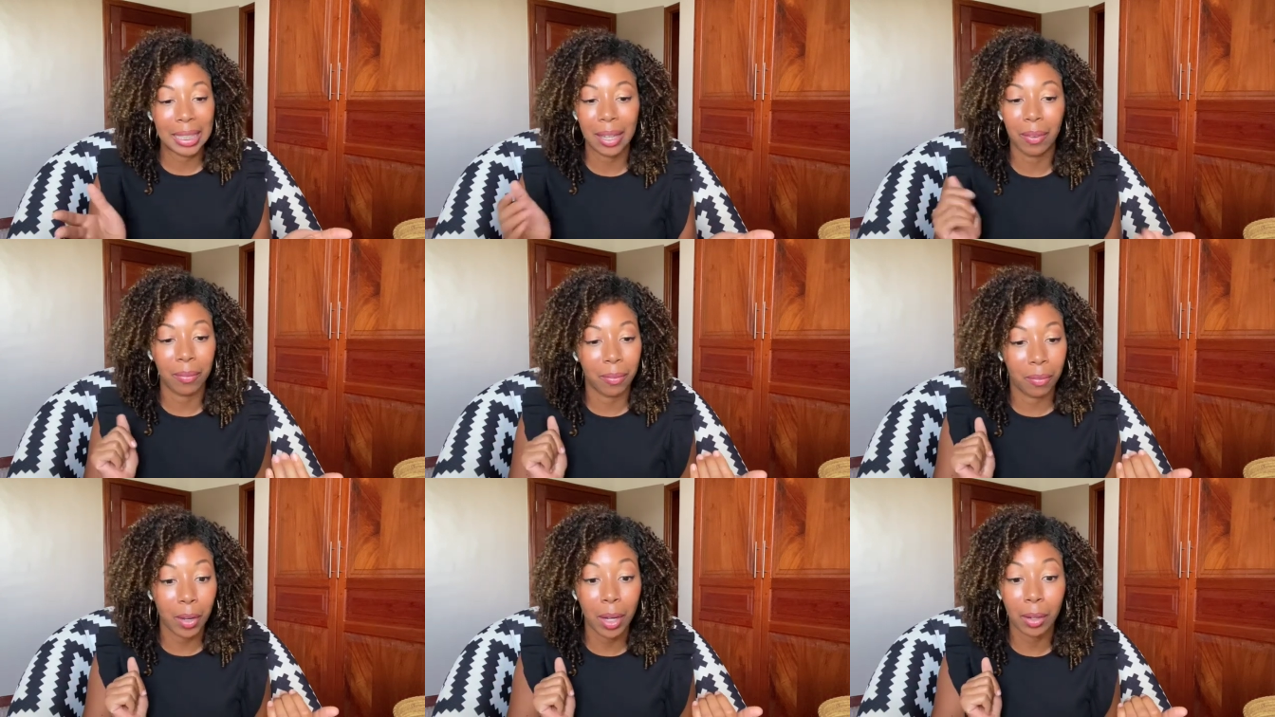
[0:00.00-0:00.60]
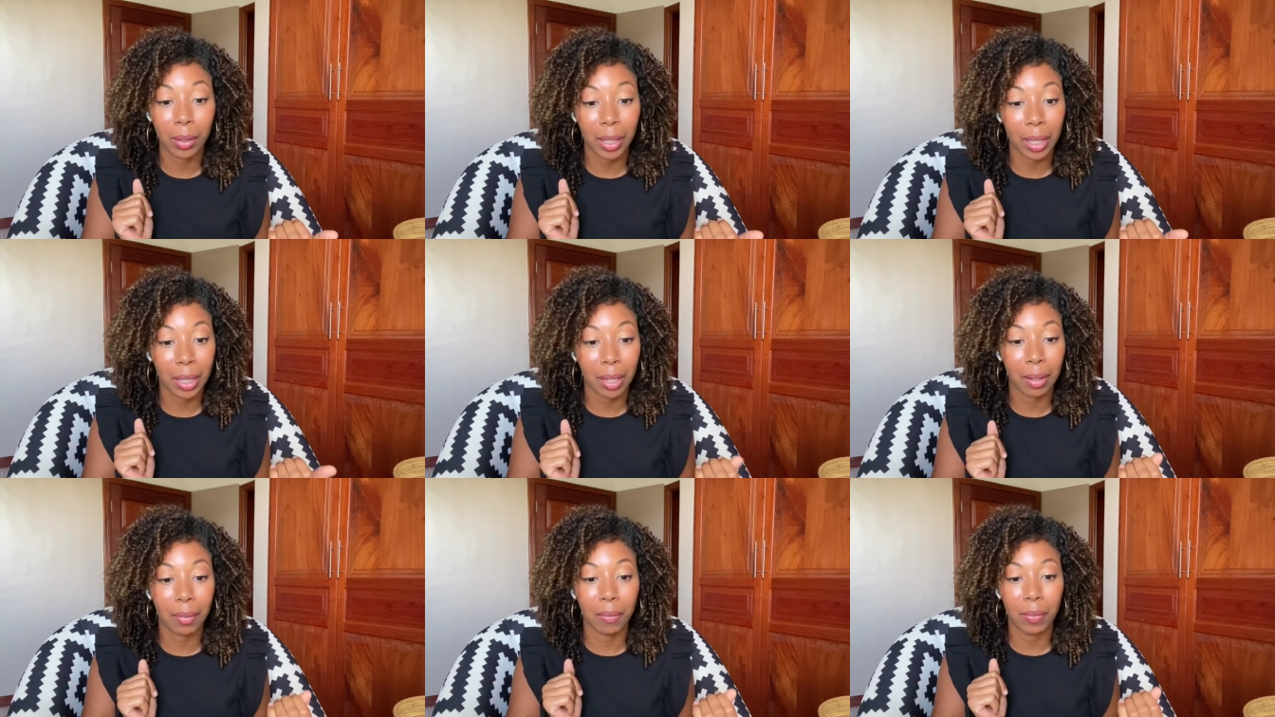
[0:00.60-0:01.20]

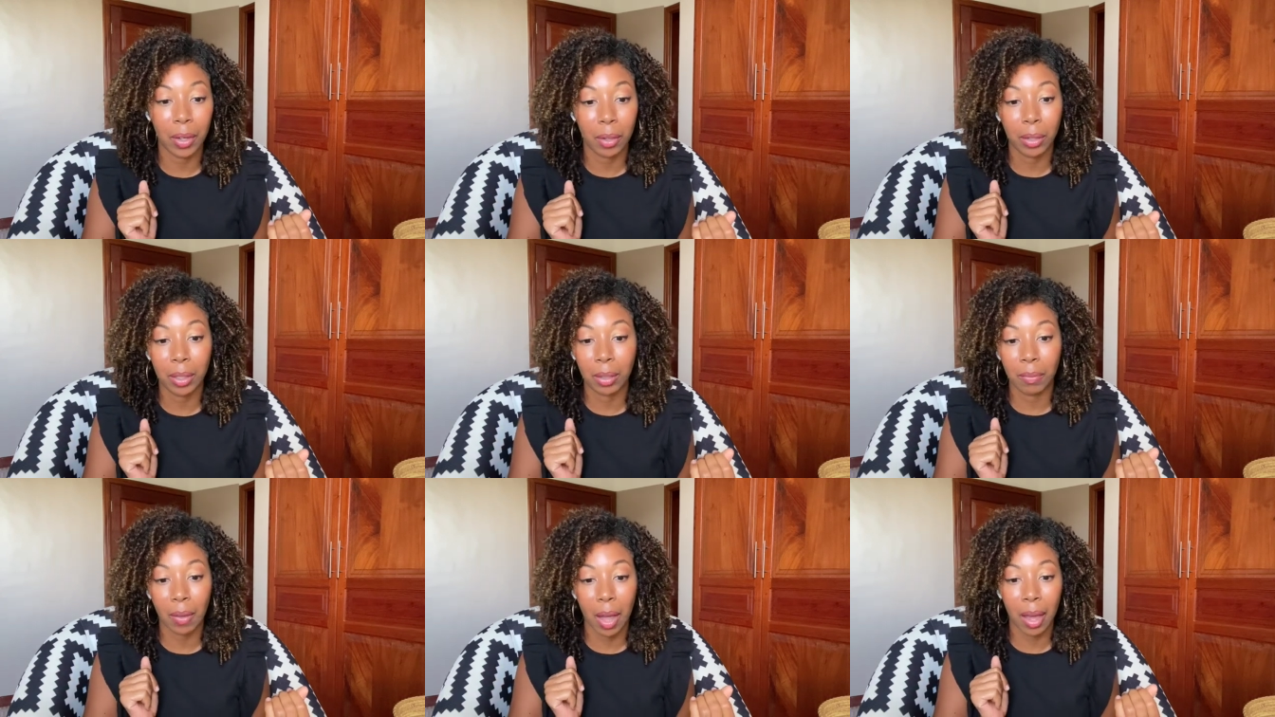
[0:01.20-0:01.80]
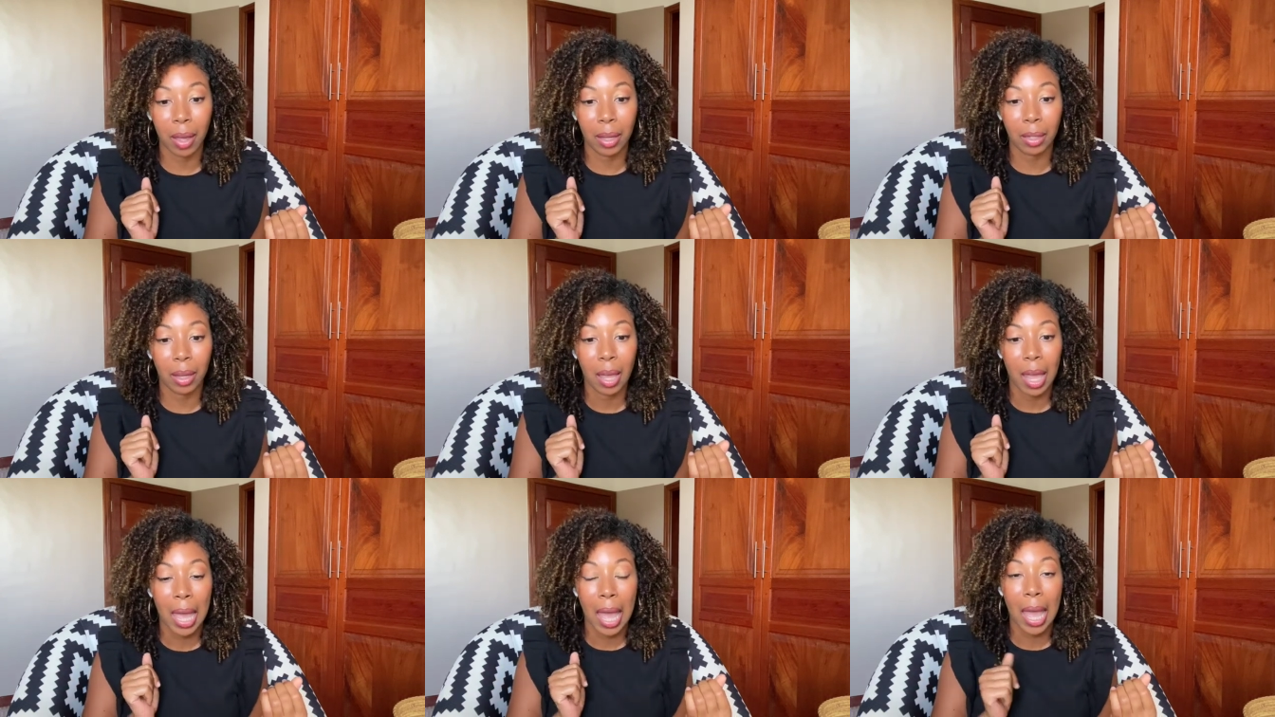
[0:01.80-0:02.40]
very, very divine.
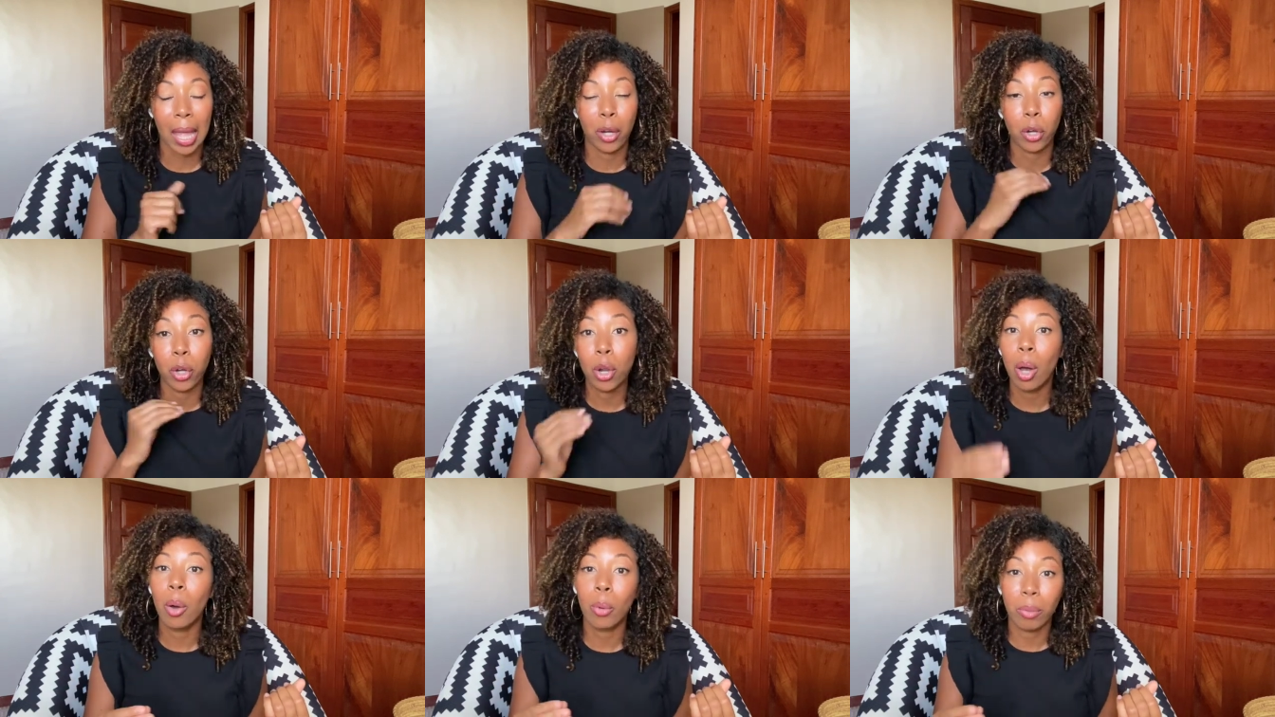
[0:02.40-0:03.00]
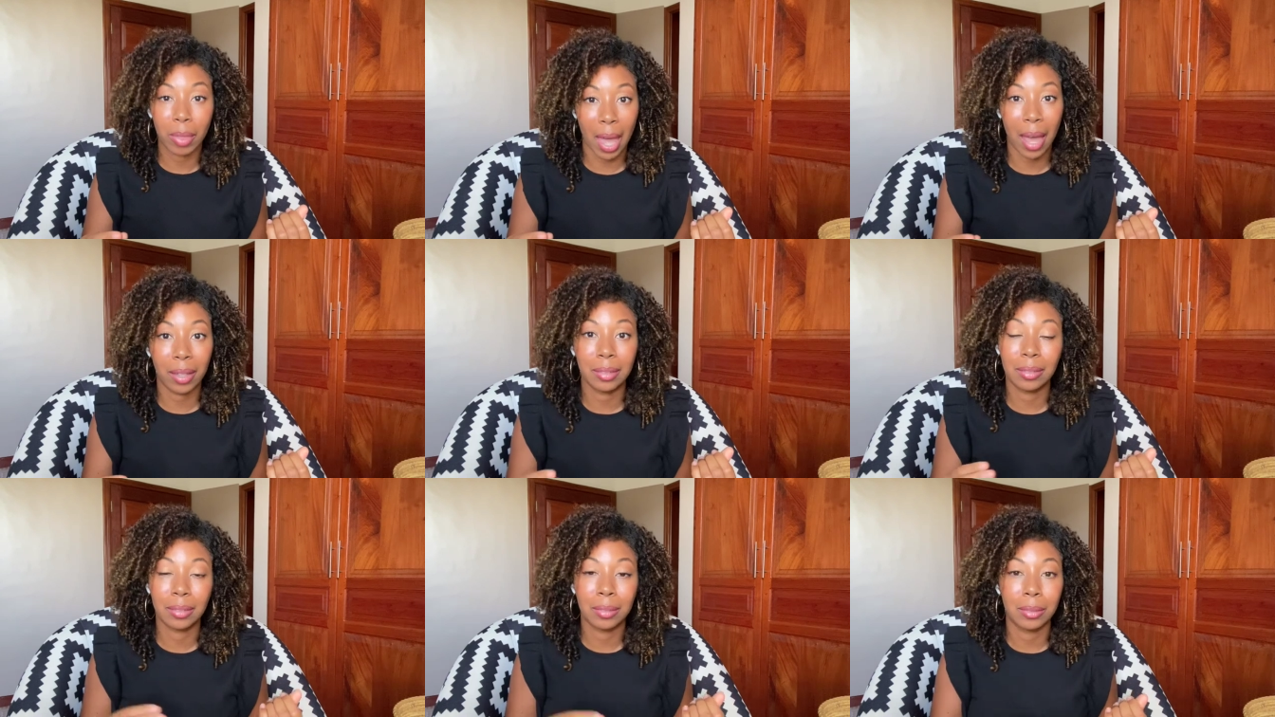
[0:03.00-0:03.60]
Know
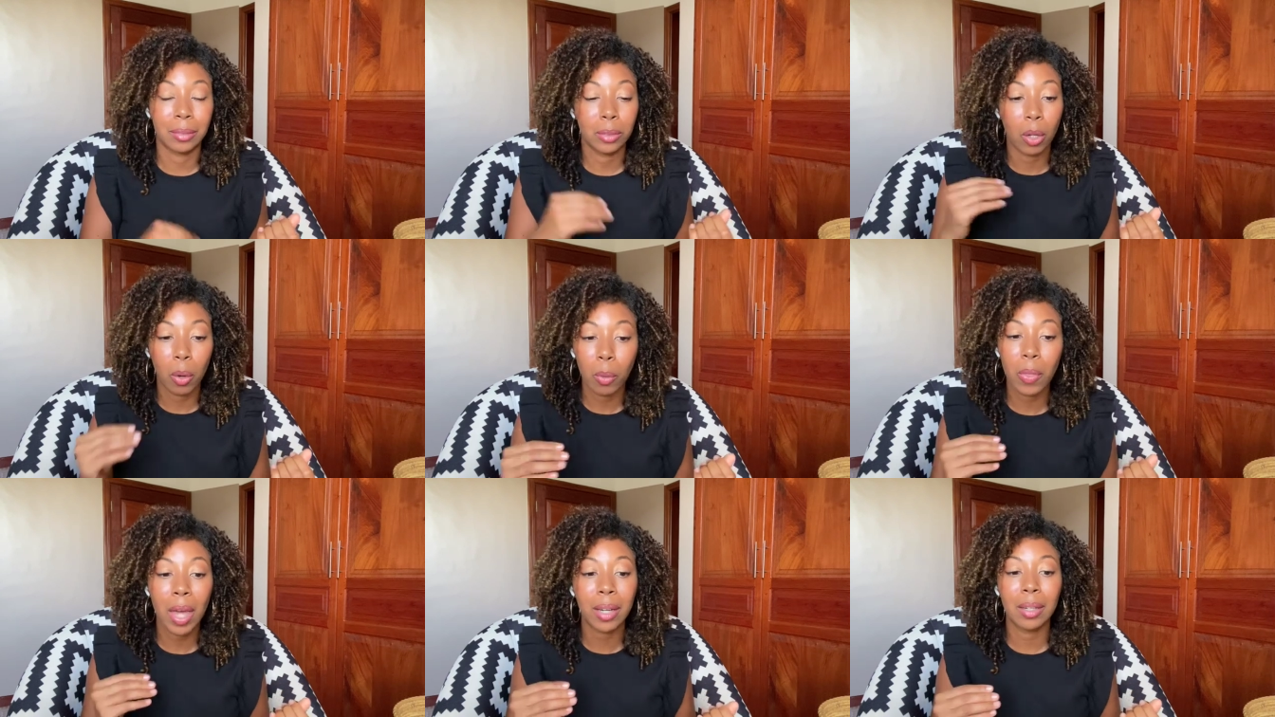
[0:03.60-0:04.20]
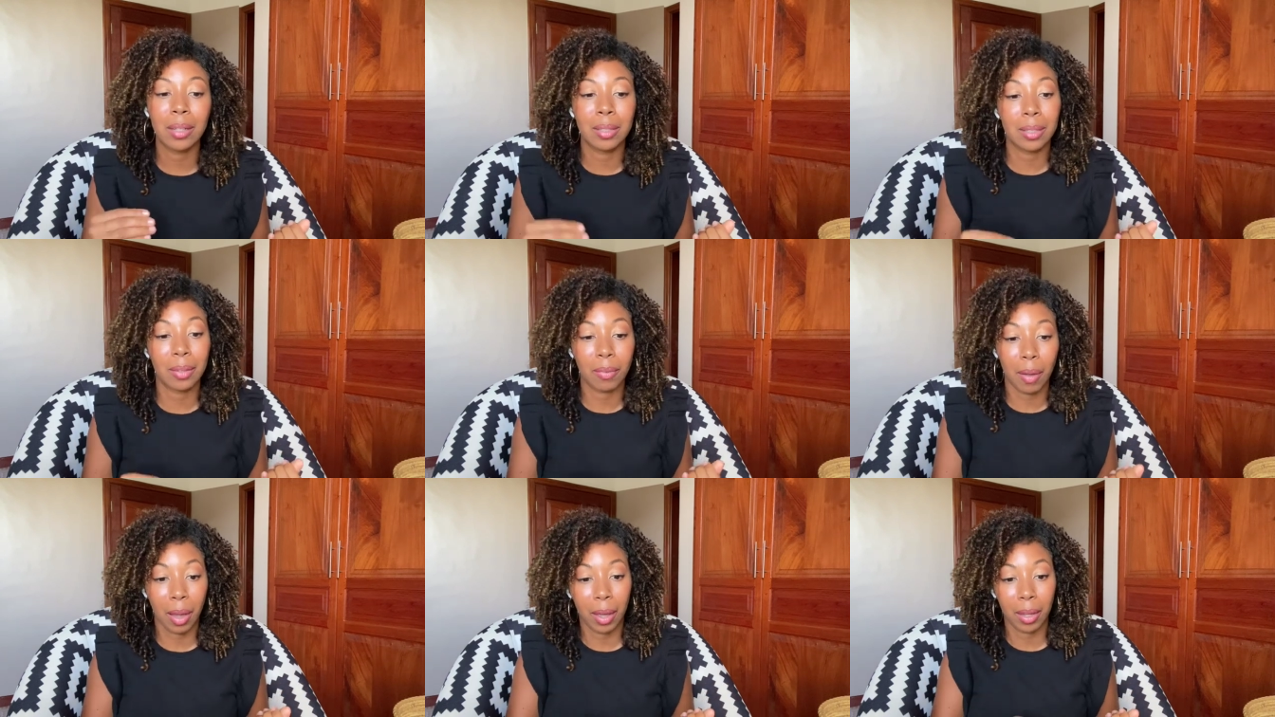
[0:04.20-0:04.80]
that. Know that it is
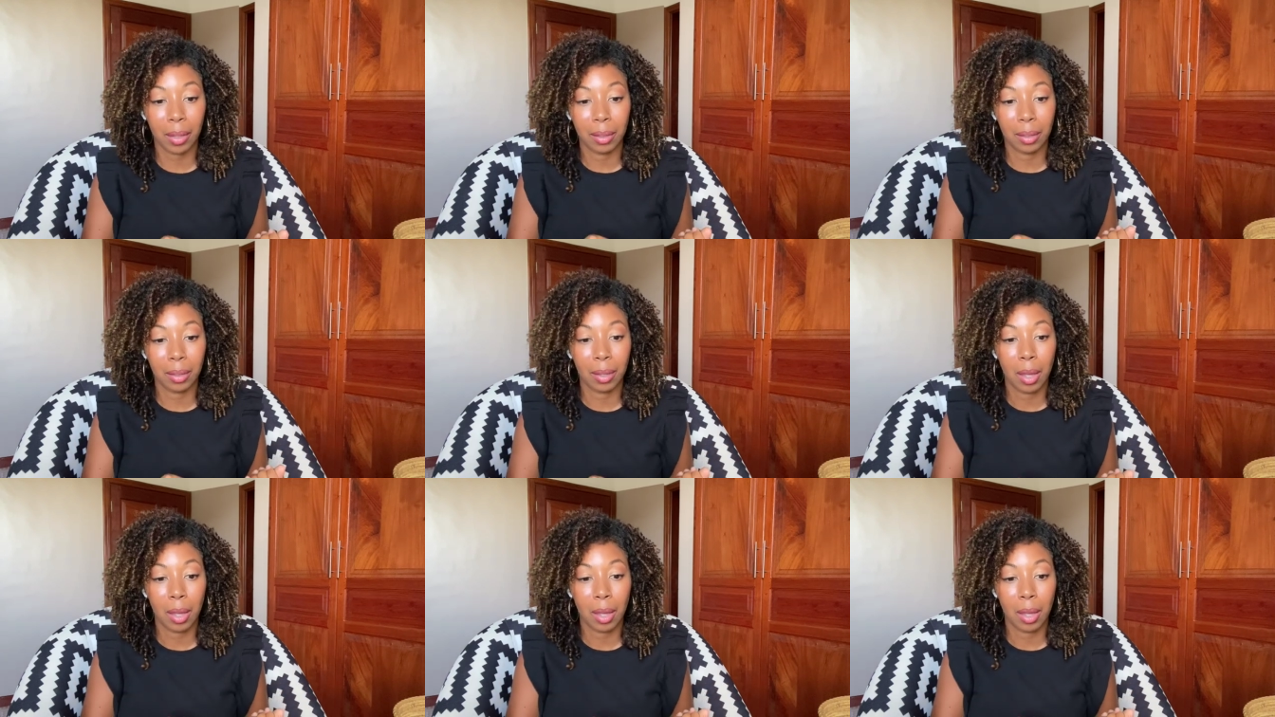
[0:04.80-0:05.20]
divine.